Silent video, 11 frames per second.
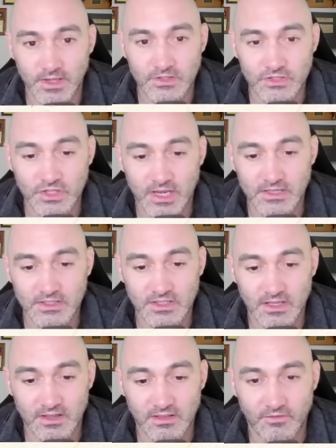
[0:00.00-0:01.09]
change
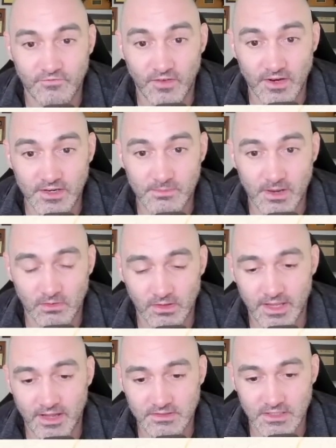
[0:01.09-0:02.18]
uh, the fundamental
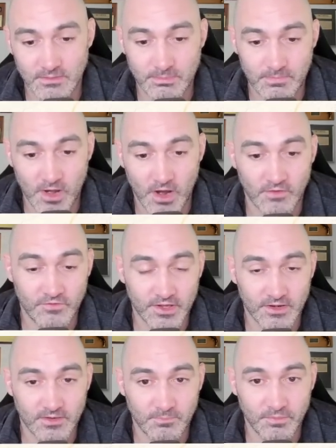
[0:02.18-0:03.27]
layouts of the of
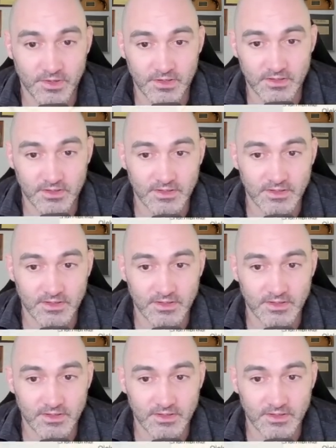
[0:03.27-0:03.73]
the, the